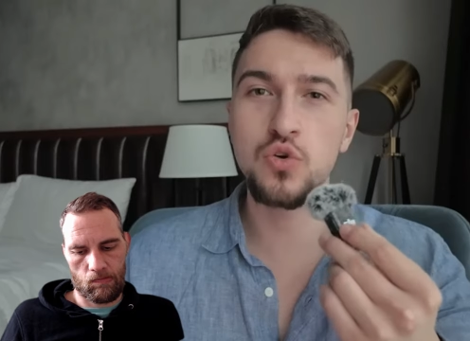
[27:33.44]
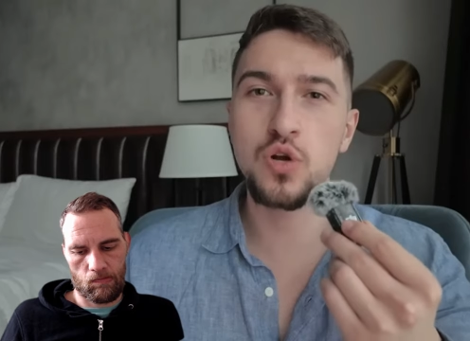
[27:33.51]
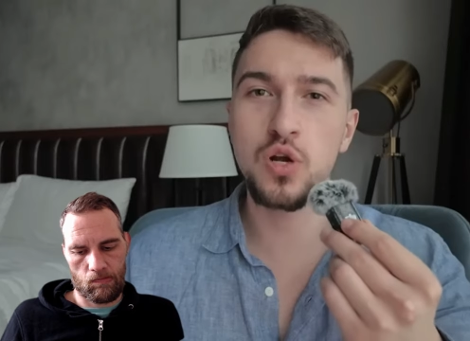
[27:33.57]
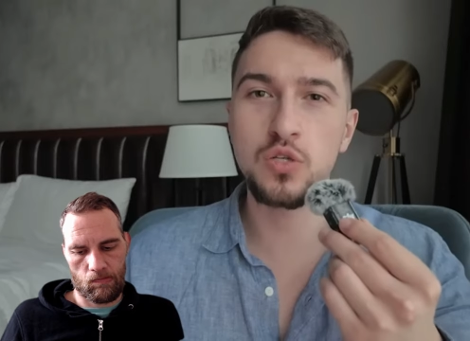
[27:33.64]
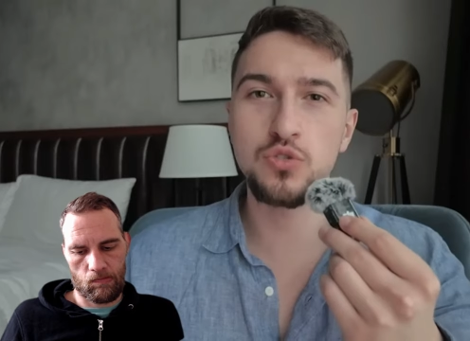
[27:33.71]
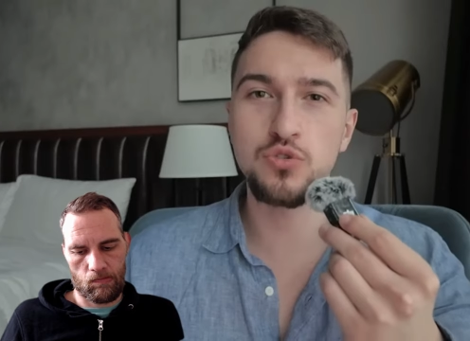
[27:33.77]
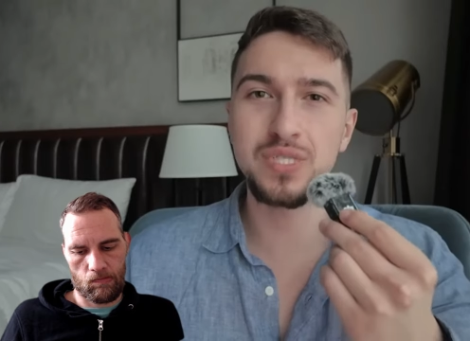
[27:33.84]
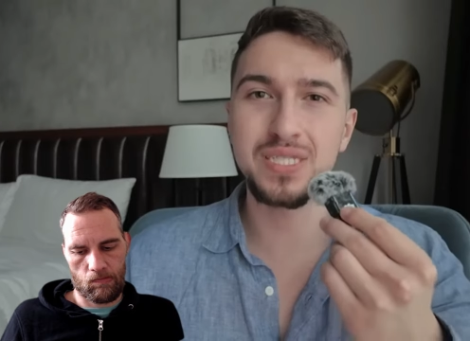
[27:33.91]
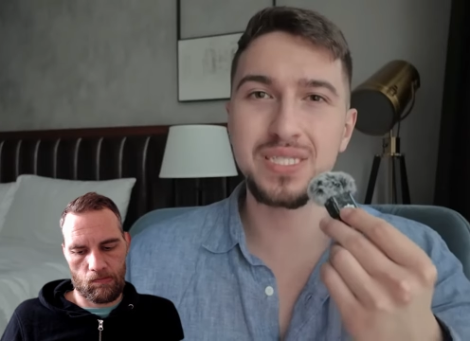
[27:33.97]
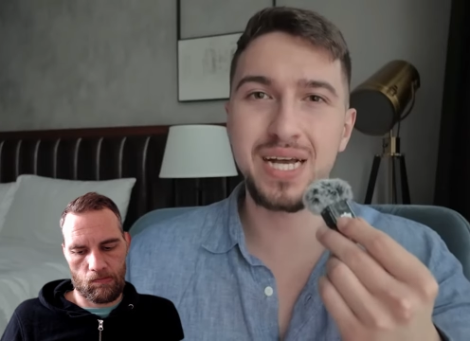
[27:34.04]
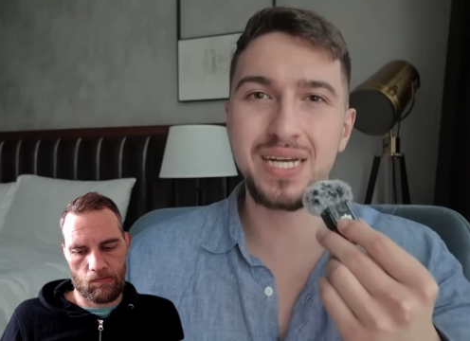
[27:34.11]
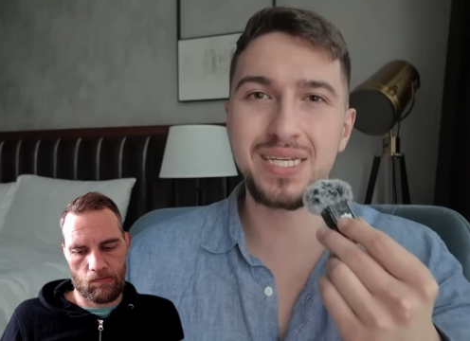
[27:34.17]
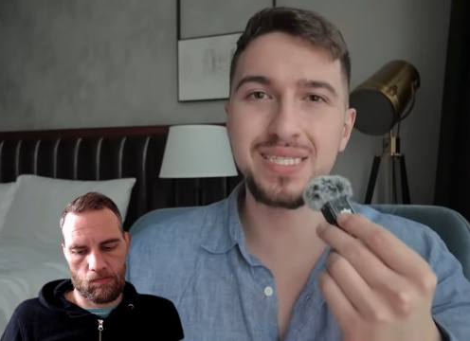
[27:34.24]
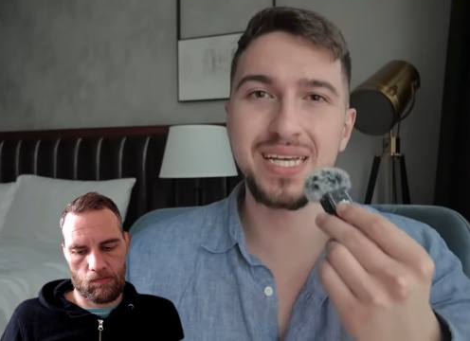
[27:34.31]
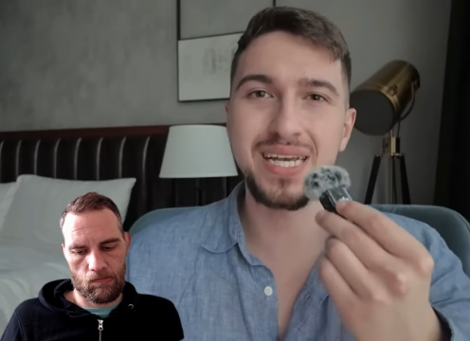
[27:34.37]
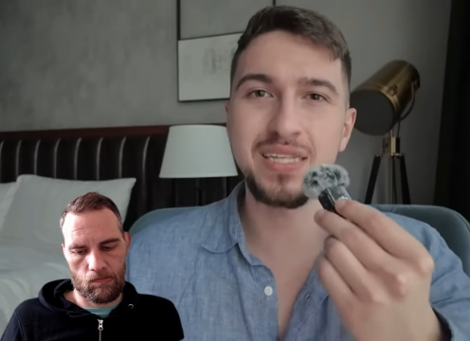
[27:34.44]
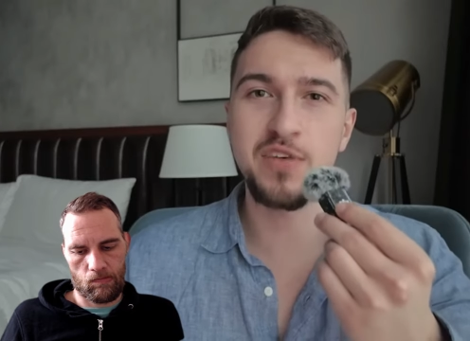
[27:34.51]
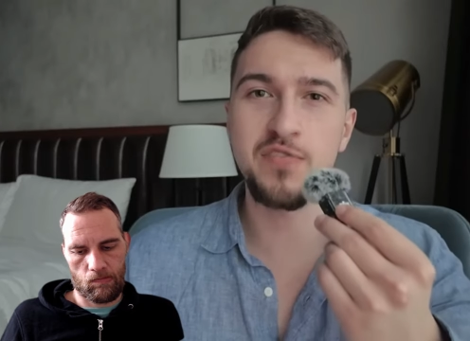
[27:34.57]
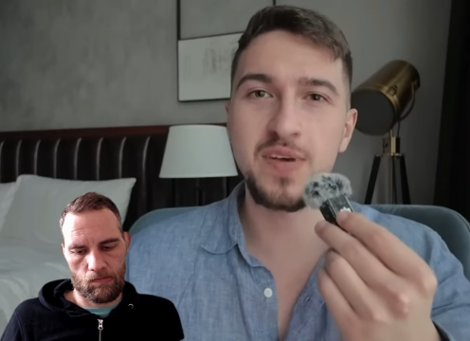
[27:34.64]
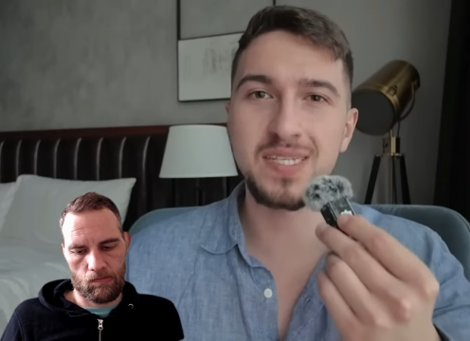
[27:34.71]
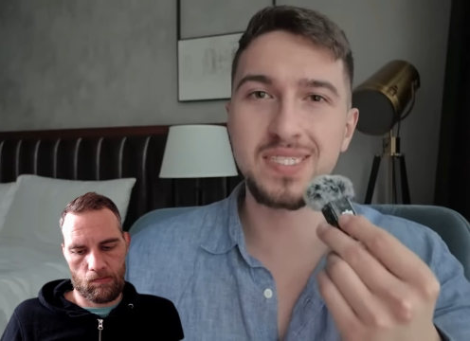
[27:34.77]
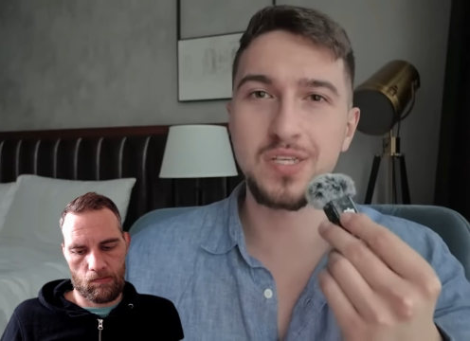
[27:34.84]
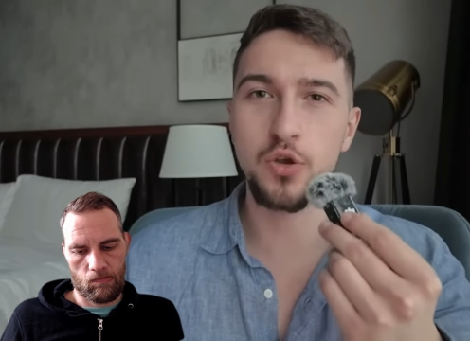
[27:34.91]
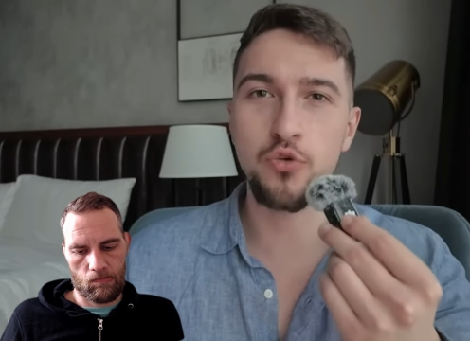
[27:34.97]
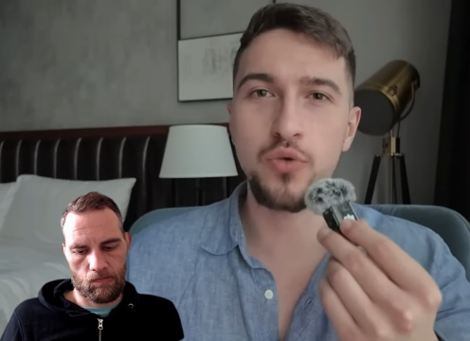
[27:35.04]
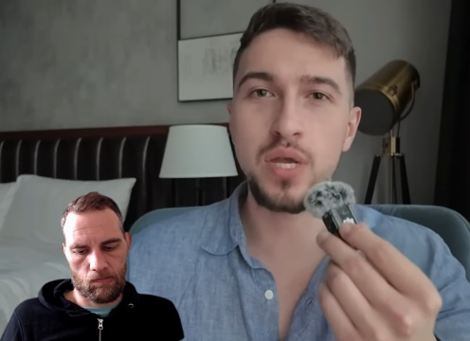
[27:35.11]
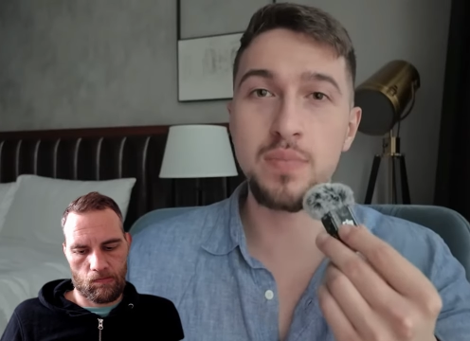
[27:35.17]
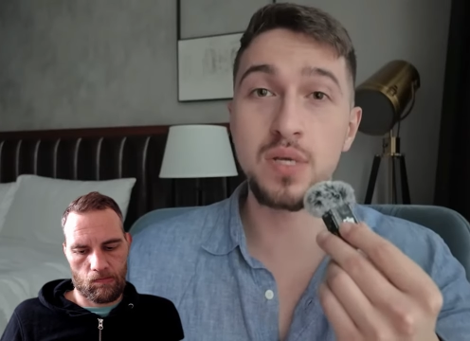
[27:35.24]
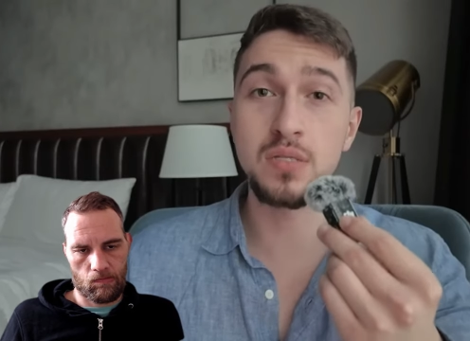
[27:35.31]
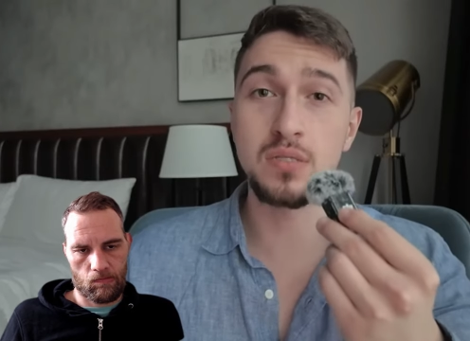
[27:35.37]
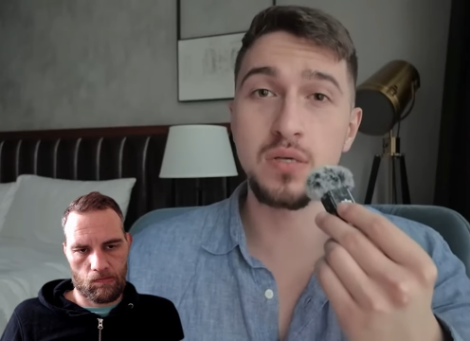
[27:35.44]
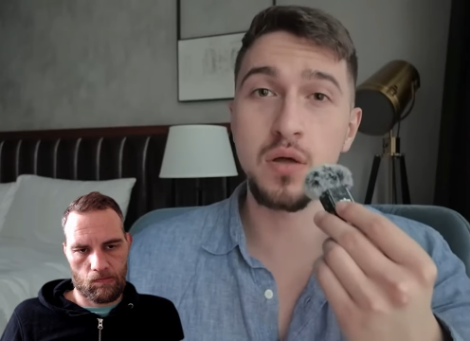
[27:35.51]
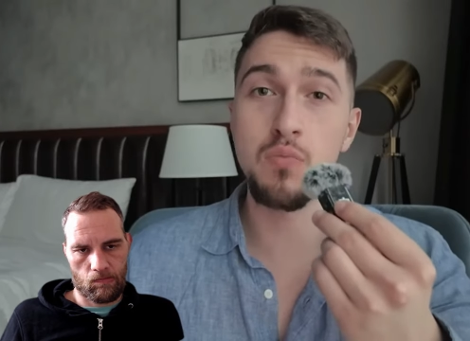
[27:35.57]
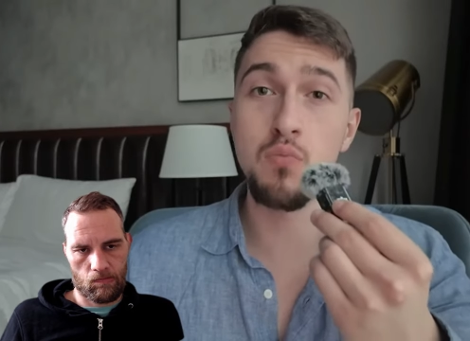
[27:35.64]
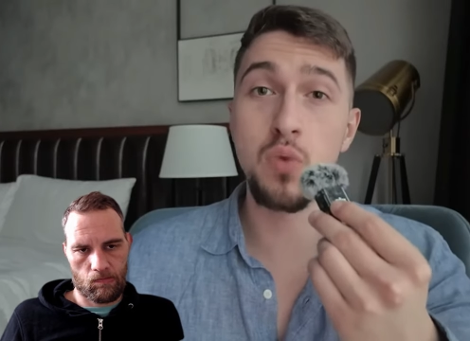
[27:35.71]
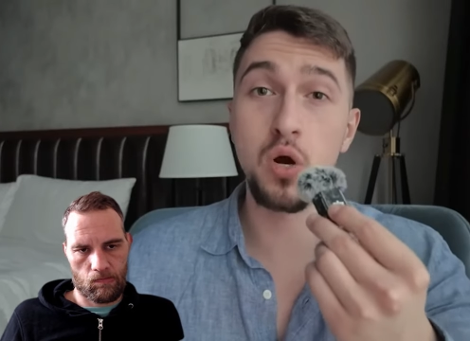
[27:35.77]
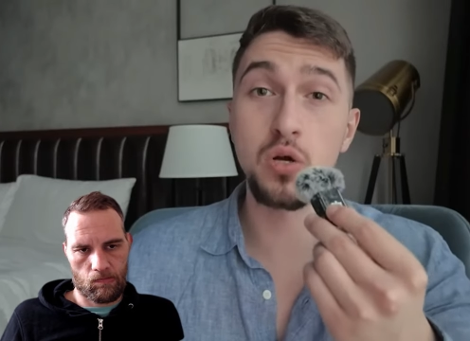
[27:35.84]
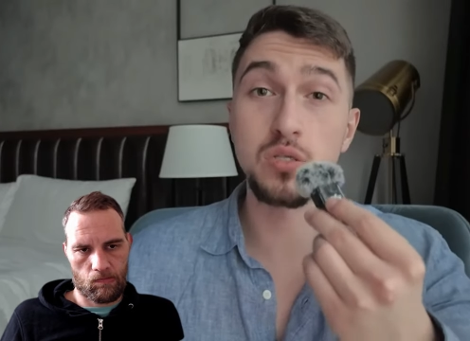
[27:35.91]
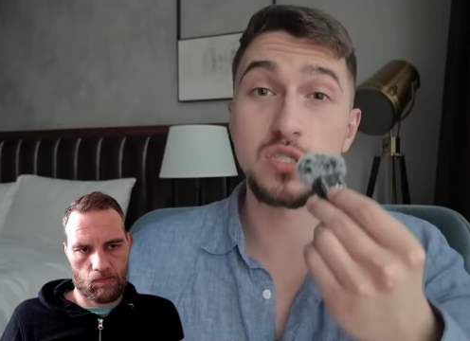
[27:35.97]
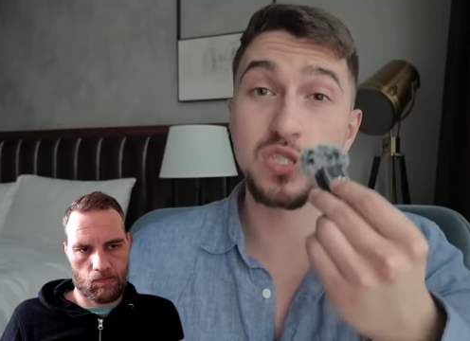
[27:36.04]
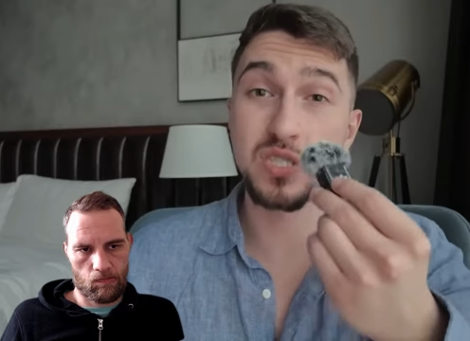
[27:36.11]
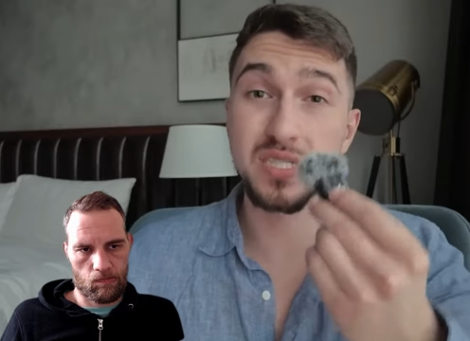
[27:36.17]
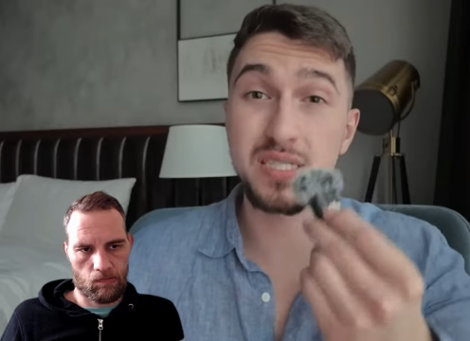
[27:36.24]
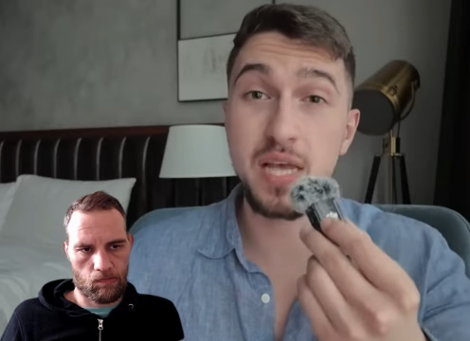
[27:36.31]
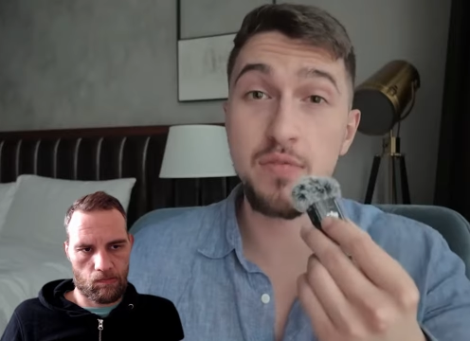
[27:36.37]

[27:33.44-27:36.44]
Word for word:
Speaker 1: The two countries signed a defense agreement on March